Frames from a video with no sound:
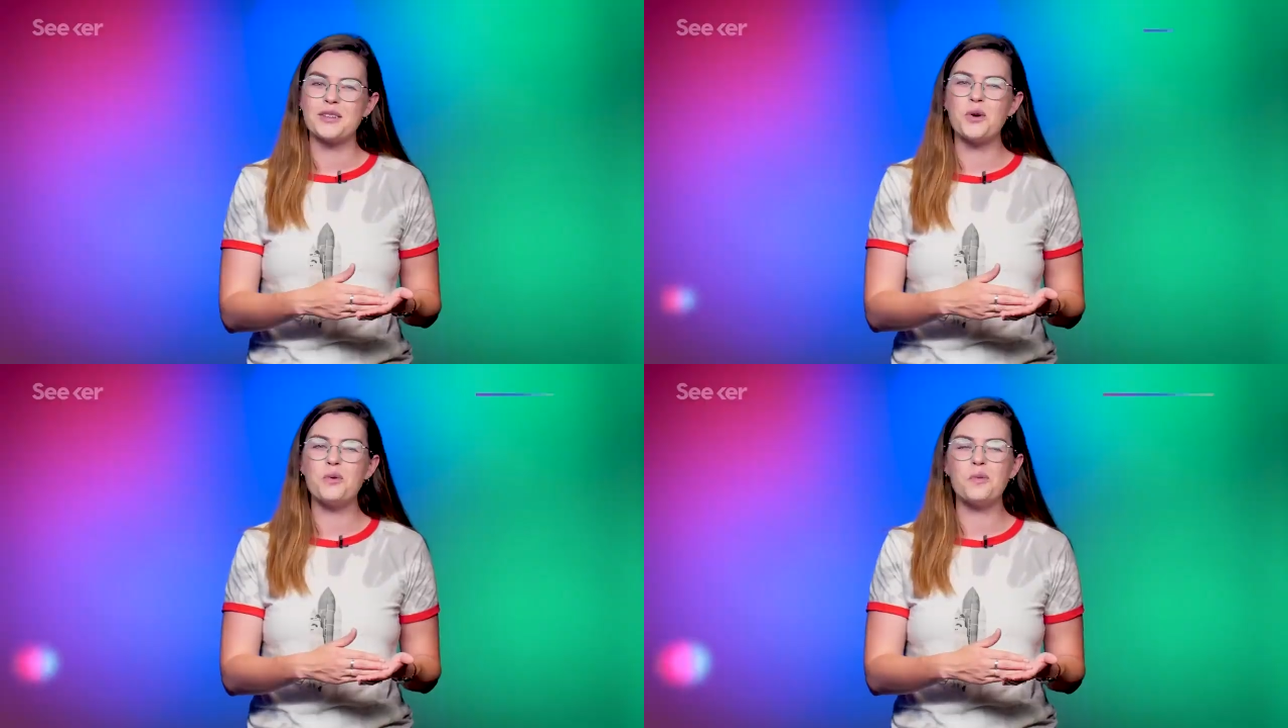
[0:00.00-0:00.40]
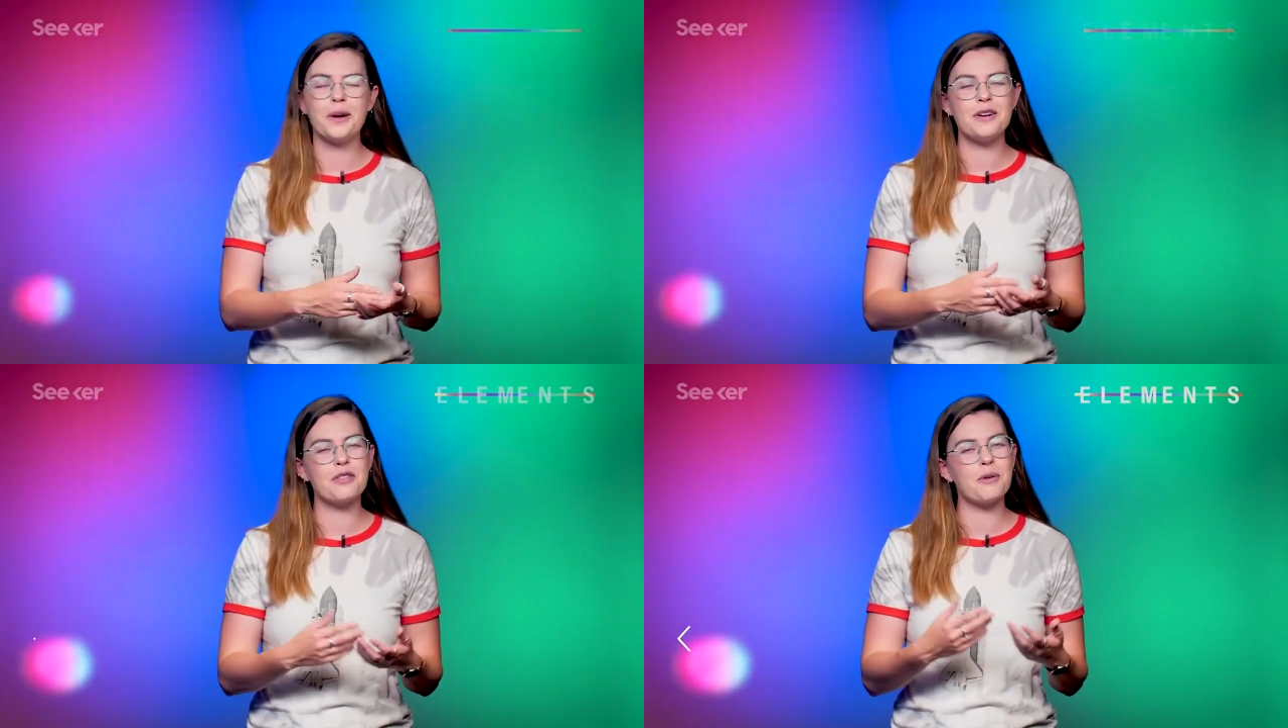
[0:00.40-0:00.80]
So
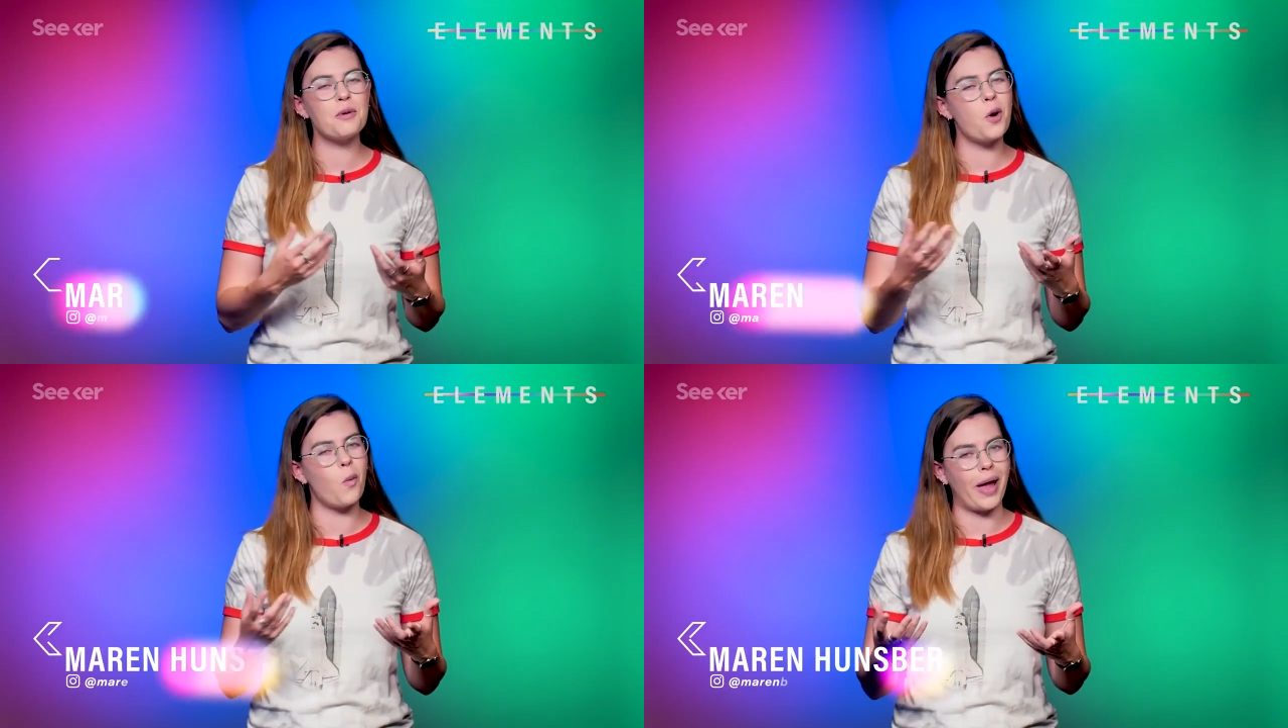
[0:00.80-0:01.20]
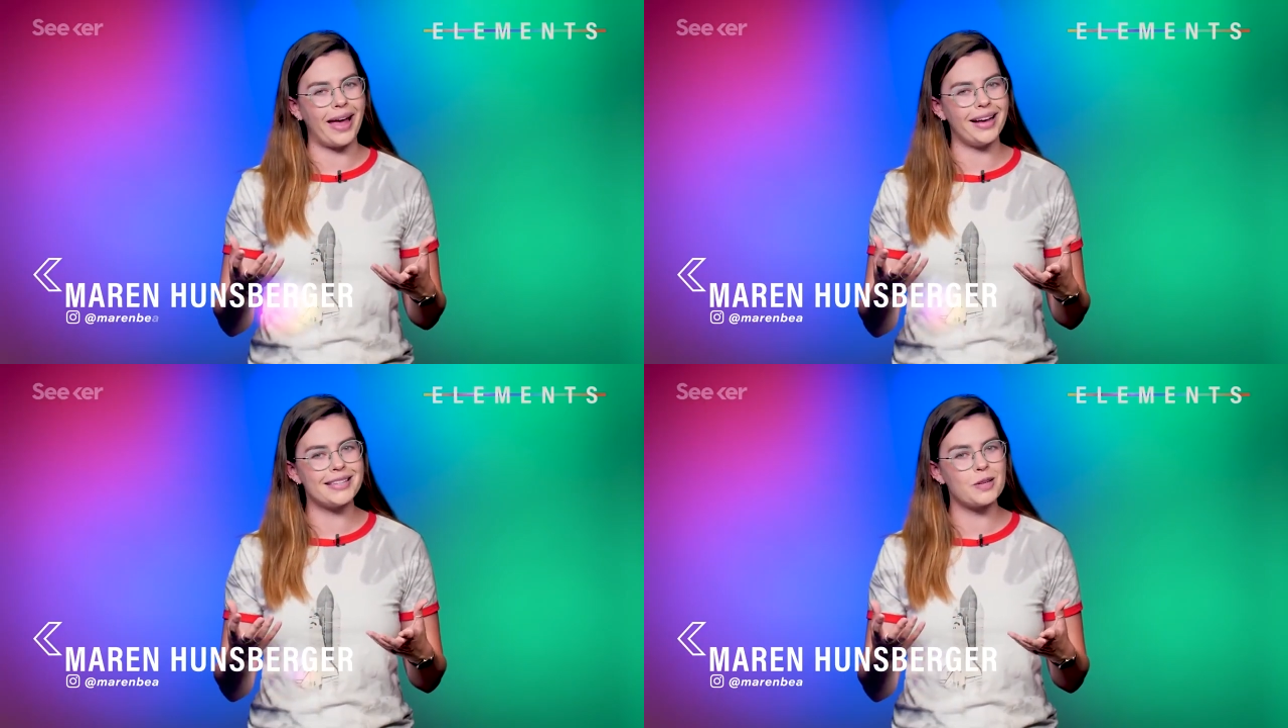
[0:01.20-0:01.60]
what if there were a
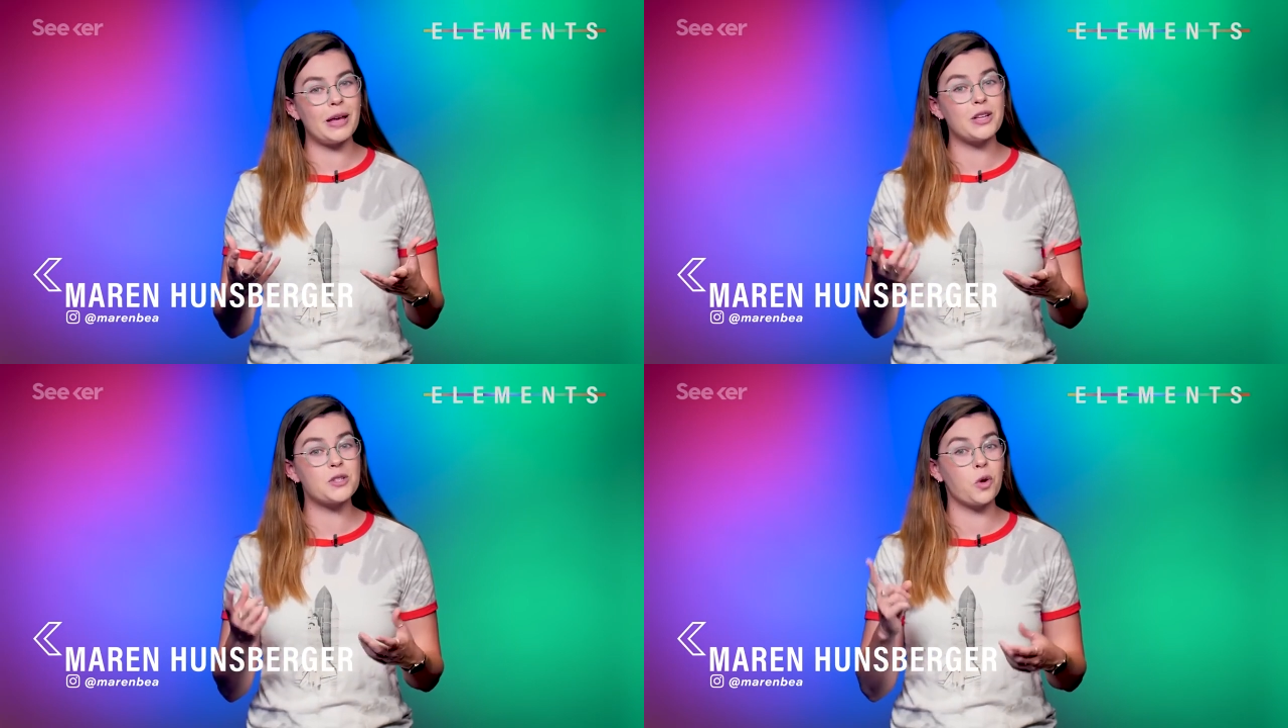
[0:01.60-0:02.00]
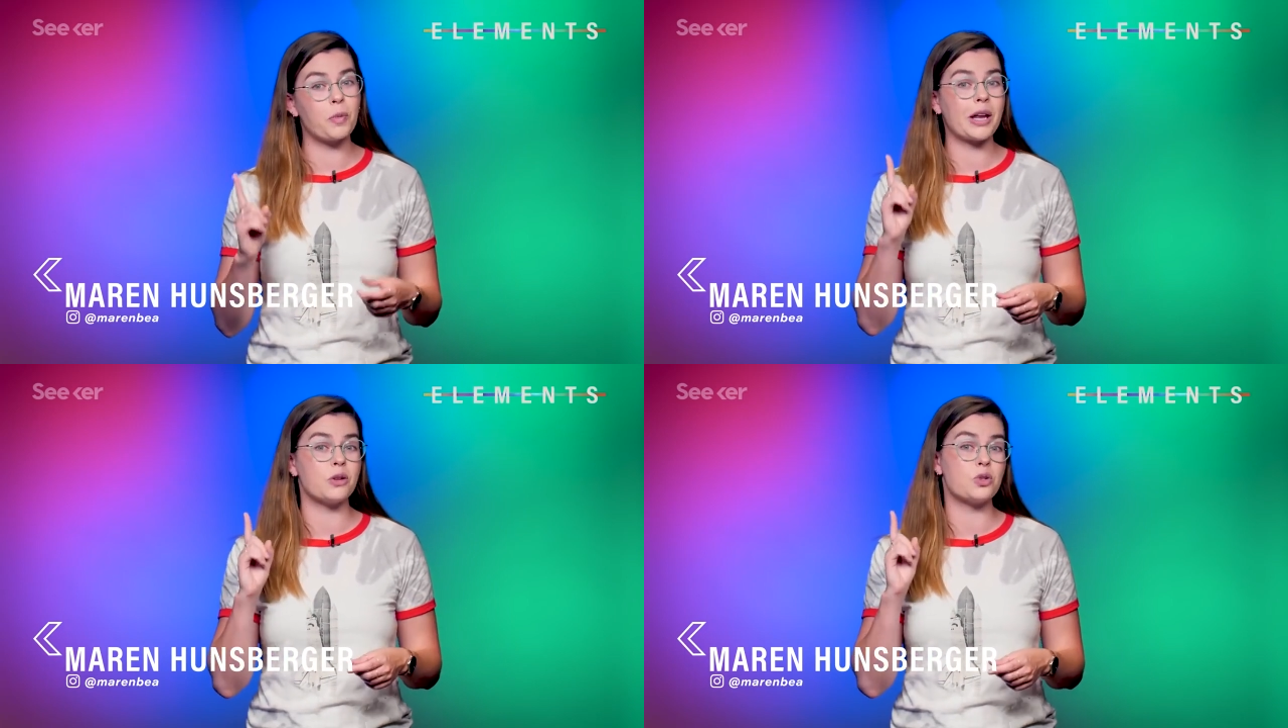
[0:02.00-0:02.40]
way to make solar
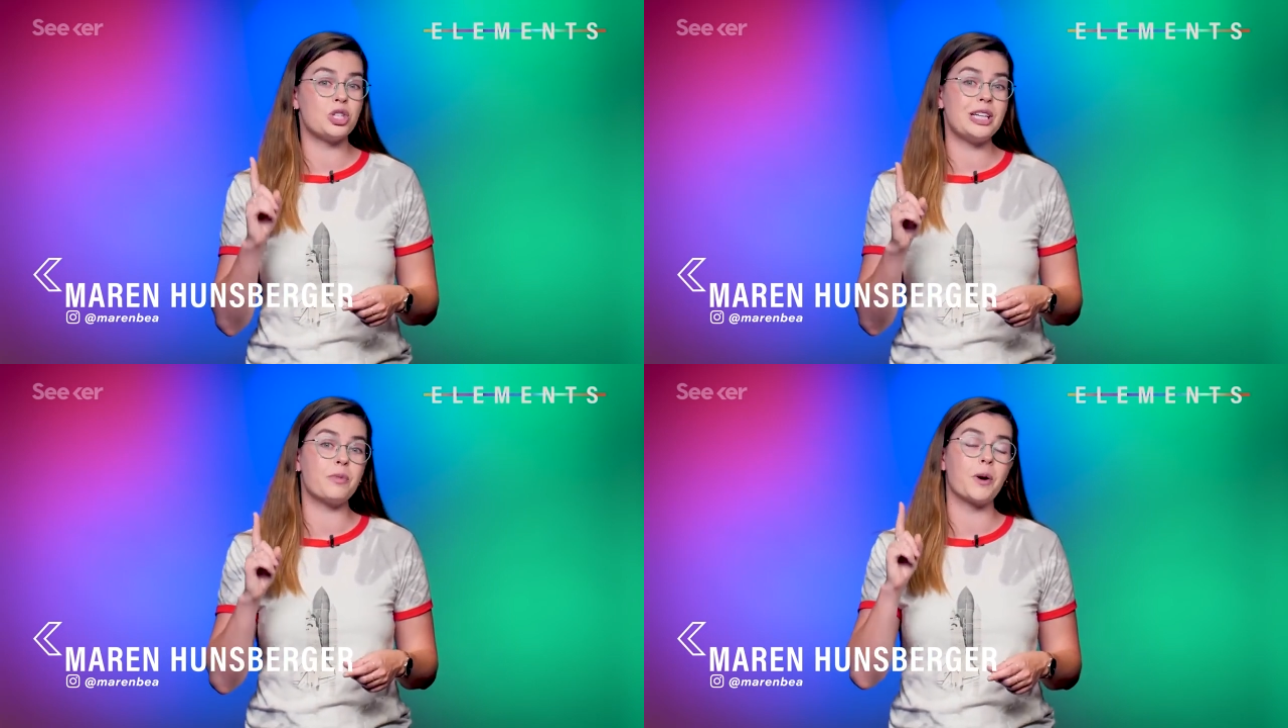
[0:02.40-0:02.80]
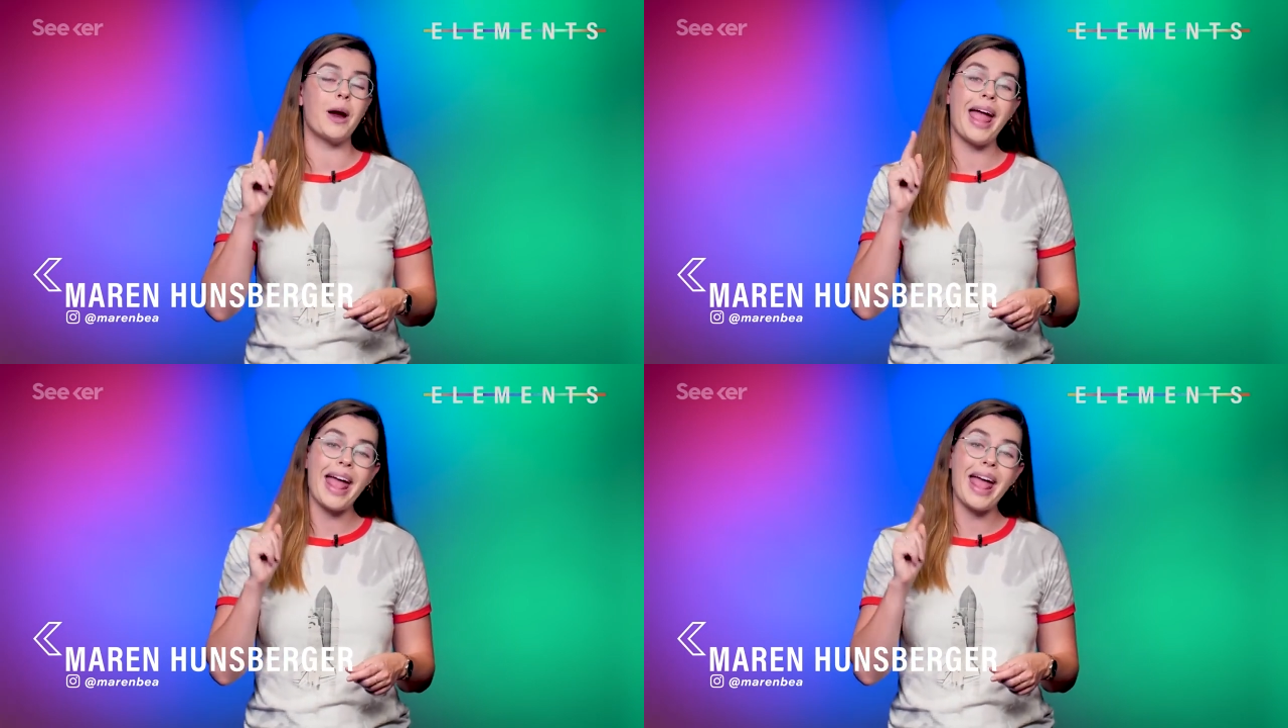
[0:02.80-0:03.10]
panels cheaper